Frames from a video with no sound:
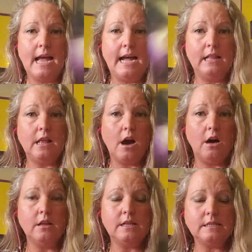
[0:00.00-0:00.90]
and
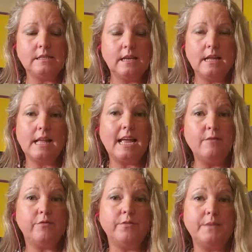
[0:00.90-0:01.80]
all this
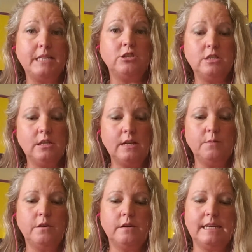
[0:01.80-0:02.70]
information that
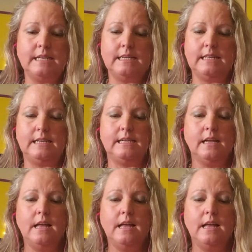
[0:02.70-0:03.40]
we're getting